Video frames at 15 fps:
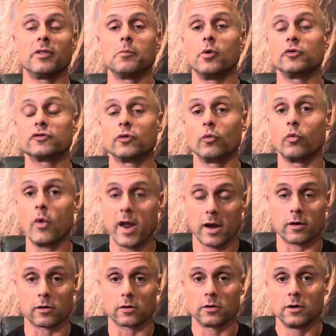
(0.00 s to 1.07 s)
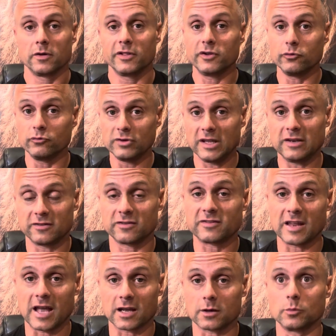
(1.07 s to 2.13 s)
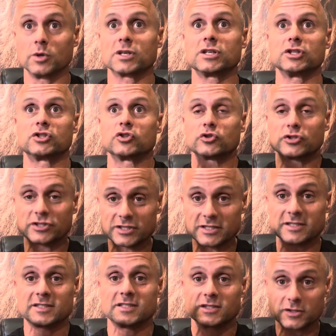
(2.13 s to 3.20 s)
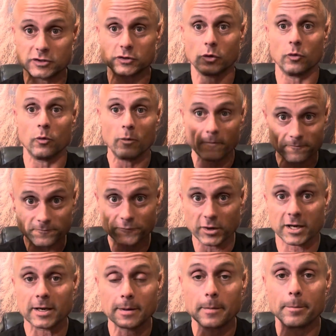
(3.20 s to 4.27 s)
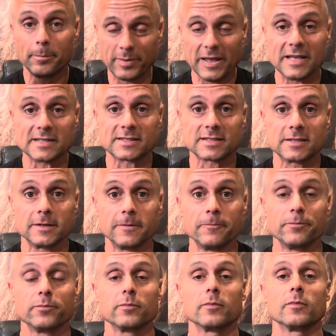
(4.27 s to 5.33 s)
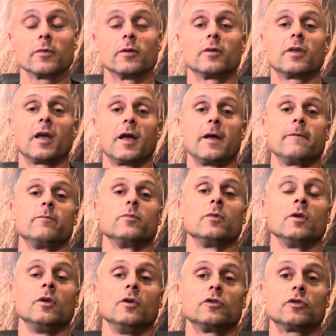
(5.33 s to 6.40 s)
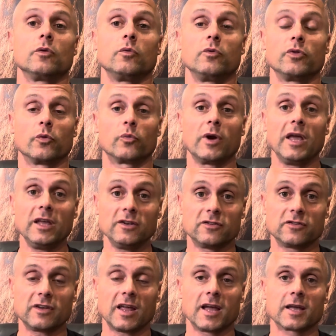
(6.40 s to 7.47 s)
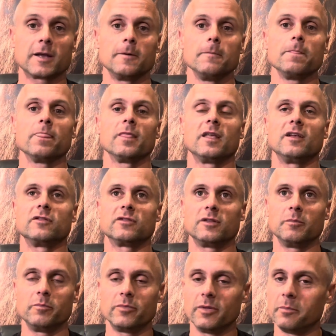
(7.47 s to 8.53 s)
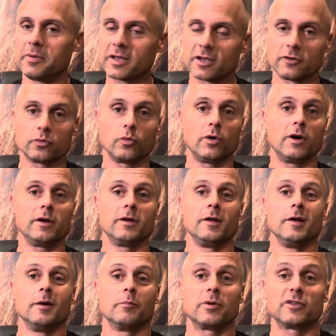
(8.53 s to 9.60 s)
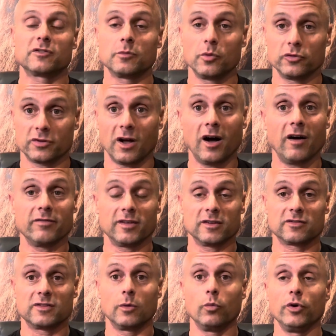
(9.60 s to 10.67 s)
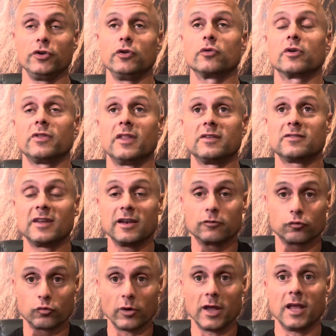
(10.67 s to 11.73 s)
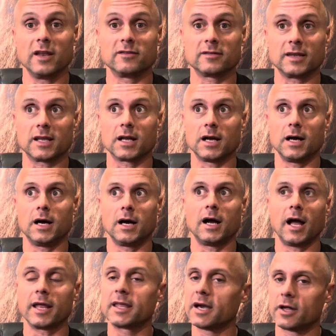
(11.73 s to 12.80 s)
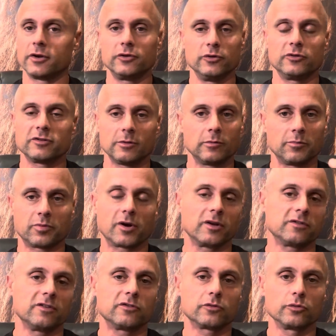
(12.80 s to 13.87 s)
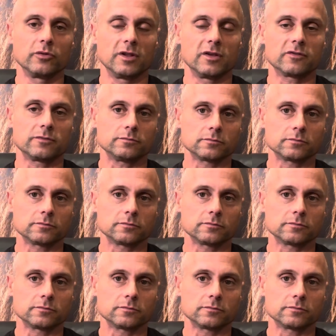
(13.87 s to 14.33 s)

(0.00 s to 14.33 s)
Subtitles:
most aware that you need to stack, because you're just so freaking pissed. Okay, so the rage stack is the biggest one, but it's the most obvious. That when you're in the state of rage, like, I got to do something to process through this.